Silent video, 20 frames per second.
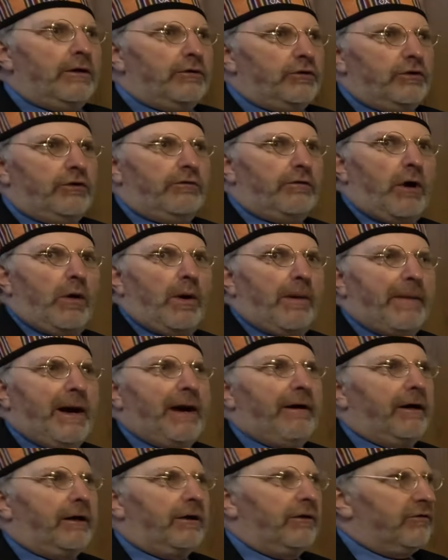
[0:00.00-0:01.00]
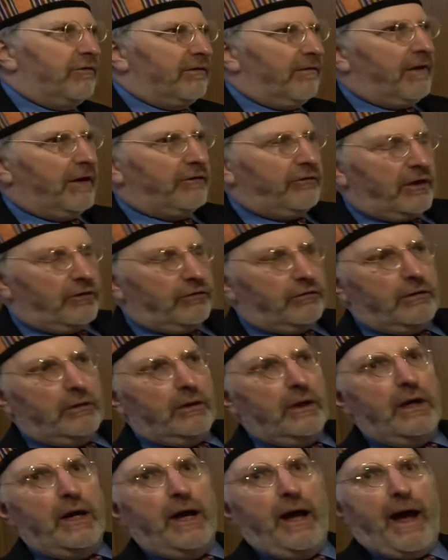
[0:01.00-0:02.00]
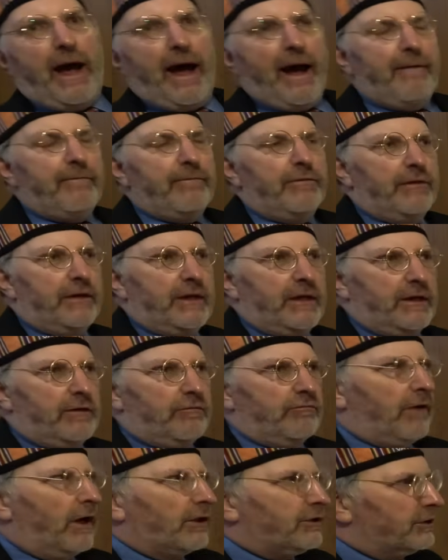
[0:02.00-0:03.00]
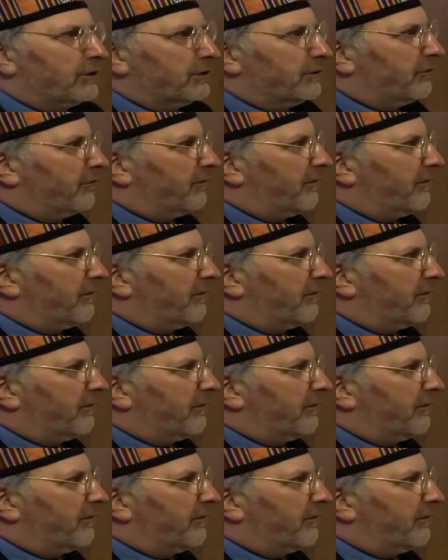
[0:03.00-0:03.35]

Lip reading: Euro-American civilization and the Russian